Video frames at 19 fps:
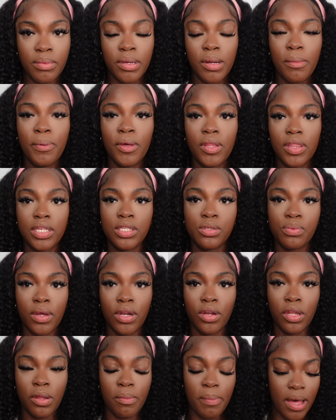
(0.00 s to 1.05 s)
gonna put this
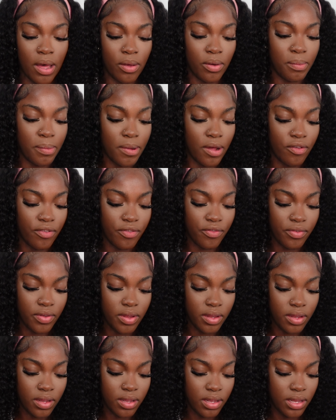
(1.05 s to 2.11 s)
one on the powder puff
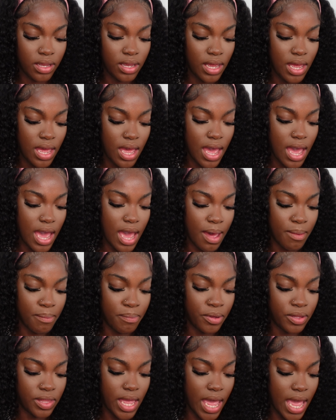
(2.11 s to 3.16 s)
and
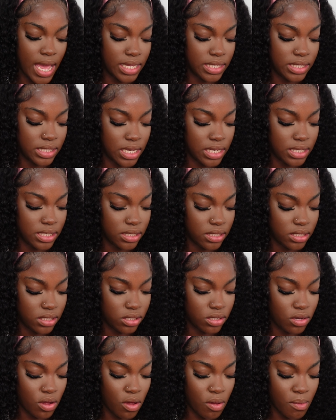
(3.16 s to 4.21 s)
put the
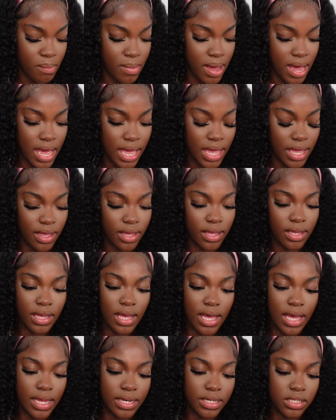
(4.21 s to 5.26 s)
excess on my
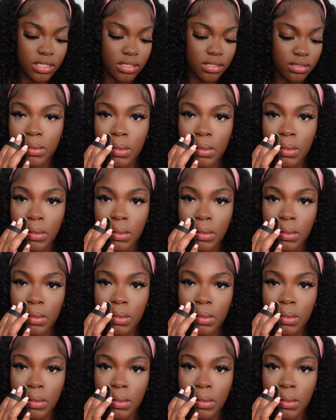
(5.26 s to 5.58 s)
hand.